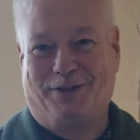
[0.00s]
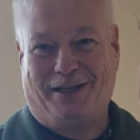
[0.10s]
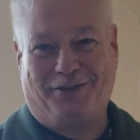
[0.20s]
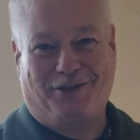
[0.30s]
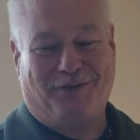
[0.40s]

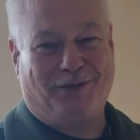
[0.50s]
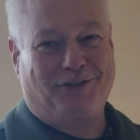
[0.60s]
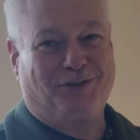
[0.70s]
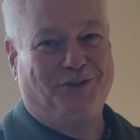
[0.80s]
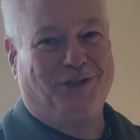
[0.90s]
Thanksgiving
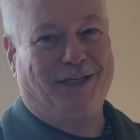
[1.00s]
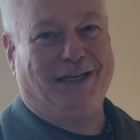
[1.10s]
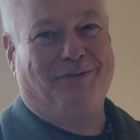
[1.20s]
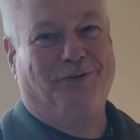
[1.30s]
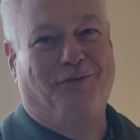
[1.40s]
so she could
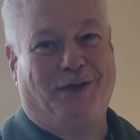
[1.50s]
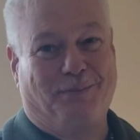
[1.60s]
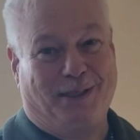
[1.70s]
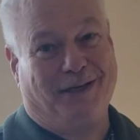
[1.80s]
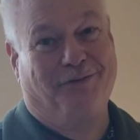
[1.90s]
have her
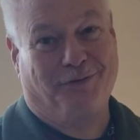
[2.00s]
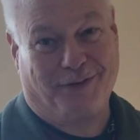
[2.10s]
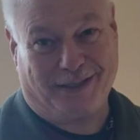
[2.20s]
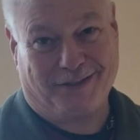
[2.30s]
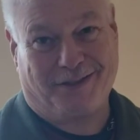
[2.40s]
family here for
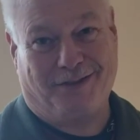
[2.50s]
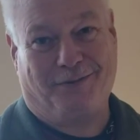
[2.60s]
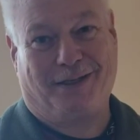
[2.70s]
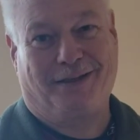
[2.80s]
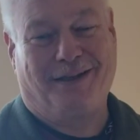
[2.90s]
Thanksgiving.